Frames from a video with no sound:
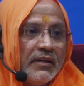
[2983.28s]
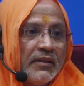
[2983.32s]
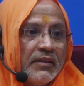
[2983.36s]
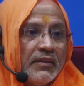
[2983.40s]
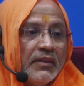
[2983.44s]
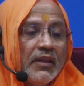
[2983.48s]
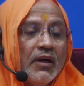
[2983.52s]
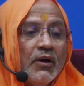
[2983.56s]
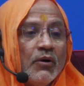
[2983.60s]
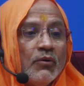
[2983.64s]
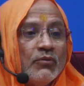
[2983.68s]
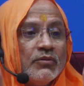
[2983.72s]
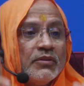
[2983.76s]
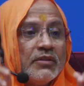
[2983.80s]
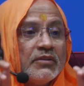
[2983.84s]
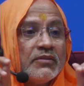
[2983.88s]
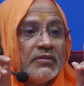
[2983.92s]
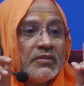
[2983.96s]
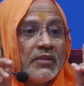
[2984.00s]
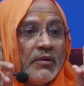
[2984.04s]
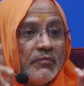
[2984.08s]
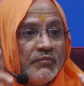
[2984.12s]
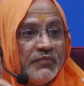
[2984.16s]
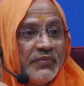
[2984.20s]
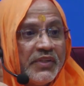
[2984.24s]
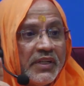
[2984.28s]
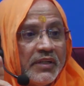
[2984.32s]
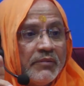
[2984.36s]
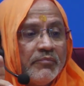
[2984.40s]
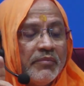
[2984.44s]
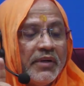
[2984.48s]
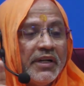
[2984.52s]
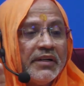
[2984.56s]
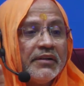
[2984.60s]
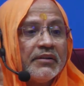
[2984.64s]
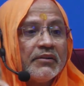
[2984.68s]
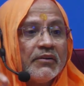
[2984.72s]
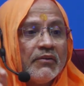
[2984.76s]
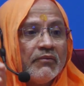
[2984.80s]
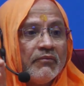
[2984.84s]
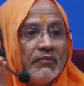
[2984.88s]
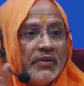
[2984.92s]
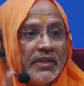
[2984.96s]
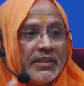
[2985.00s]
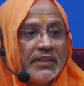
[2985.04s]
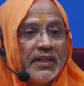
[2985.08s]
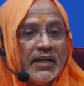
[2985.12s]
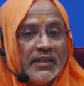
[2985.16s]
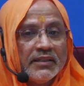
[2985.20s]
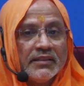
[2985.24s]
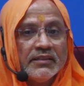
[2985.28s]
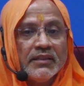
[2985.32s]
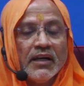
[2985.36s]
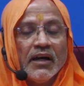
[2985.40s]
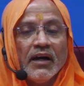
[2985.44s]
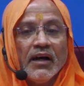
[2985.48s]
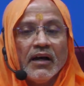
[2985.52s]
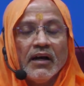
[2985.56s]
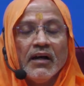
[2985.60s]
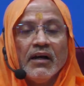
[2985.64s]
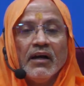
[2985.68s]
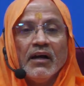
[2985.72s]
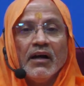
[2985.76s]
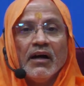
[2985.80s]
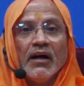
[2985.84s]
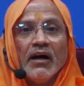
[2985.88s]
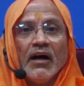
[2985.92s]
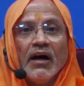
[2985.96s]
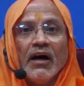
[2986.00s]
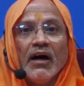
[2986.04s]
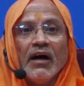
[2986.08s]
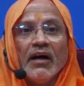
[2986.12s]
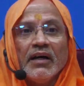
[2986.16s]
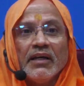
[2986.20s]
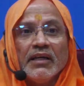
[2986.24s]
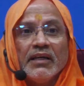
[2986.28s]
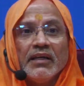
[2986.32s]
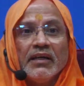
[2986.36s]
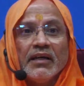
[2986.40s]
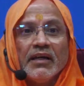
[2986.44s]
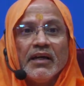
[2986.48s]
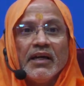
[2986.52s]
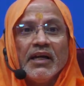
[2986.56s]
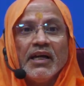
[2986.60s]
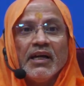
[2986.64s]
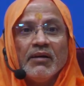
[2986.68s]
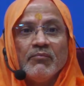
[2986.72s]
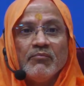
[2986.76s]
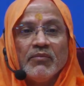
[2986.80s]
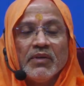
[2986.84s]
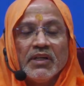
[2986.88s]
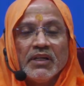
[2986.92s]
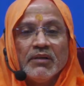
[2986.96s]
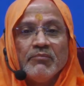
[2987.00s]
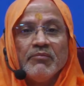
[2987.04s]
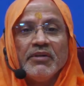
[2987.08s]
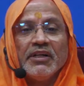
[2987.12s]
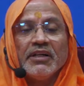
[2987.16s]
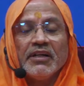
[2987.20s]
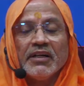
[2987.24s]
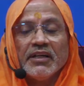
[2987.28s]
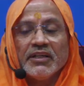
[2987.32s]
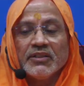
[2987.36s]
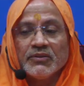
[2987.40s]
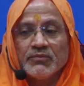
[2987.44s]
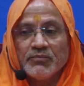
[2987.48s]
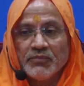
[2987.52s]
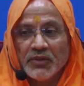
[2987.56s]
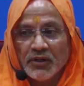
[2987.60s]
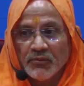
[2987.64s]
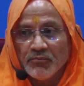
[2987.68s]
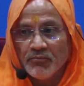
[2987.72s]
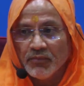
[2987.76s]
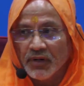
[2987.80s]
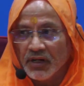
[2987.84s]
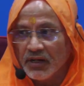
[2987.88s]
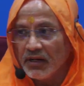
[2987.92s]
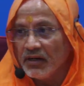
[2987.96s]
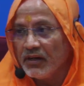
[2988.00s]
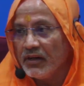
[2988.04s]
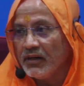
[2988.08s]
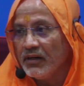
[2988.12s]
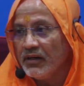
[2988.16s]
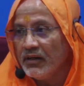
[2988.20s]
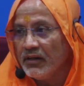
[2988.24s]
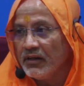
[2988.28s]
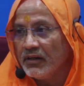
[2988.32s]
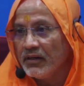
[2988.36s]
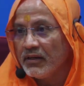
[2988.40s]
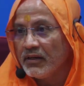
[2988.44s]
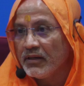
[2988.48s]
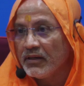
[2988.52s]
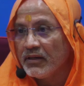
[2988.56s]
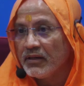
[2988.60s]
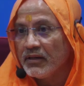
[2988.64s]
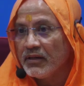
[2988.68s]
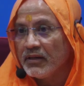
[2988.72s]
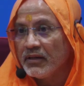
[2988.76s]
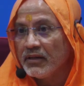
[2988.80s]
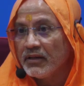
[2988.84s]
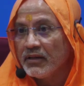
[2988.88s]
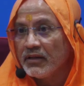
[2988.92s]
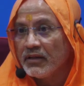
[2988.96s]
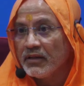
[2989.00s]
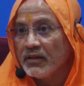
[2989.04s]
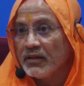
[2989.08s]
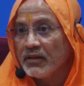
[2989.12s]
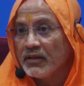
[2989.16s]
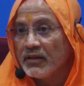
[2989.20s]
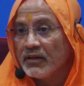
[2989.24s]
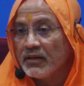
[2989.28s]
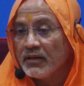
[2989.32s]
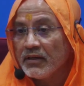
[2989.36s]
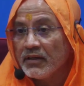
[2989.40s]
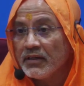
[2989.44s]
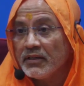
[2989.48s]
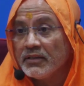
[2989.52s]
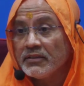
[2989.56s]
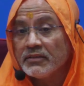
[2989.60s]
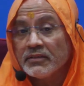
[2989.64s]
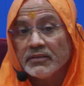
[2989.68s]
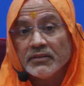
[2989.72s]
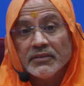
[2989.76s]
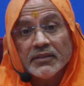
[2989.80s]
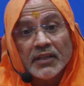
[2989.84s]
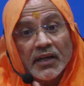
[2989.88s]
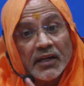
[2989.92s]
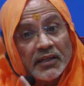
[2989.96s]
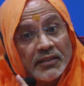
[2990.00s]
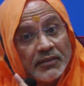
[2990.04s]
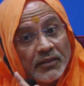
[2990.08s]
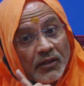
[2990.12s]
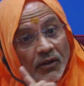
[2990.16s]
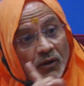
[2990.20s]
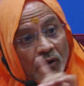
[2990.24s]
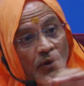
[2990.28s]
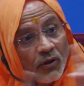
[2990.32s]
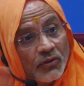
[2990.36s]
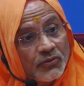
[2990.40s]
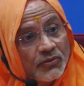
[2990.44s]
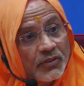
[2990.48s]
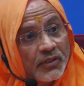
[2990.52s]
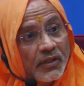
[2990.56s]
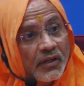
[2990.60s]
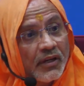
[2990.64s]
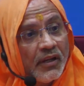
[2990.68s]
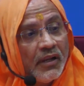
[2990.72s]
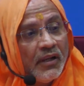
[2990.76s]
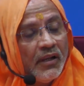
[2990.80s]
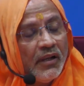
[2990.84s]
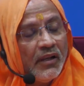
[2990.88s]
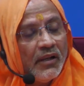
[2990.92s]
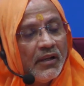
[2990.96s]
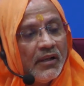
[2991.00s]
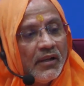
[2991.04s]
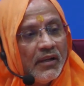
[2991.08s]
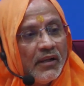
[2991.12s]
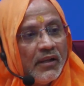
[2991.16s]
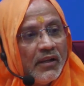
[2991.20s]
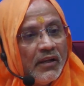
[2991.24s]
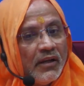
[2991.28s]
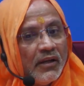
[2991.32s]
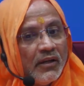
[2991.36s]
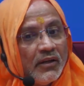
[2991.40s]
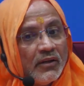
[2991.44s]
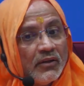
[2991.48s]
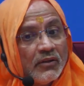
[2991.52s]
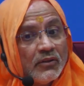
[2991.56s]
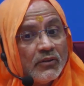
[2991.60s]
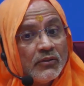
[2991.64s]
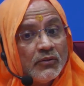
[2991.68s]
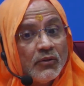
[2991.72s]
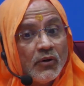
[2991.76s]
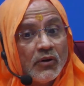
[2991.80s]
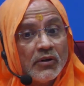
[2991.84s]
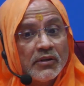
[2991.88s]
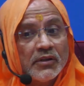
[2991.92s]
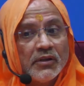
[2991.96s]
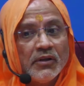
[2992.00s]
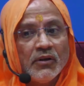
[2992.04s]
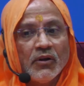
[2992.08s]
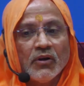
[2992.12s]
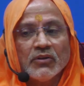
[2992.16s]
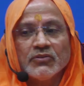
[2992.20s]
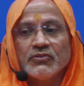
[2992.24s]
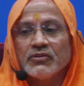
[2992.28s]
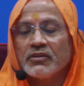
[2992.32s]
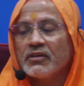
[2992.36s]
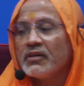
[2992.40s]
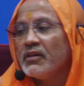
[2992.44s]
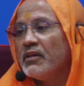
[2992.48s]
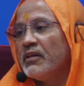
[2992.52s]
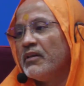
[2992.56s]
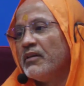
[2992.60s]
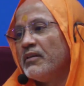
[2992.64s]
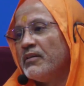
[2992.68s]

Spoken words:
Now the subject matter of Vedanta, I am limitless Brahma, is neither logical nor illogical.